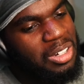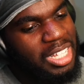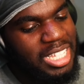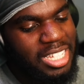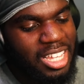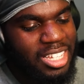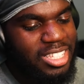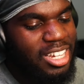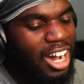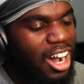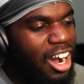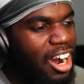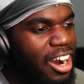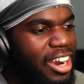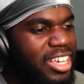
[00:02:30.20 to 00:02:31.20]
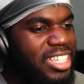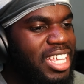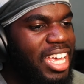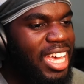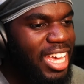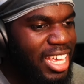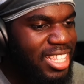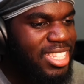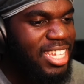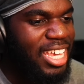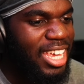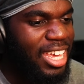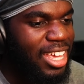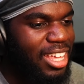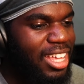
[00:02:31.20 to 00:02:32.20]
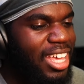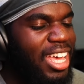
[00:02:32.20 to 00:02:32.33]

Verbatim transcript: this guitar is hitting.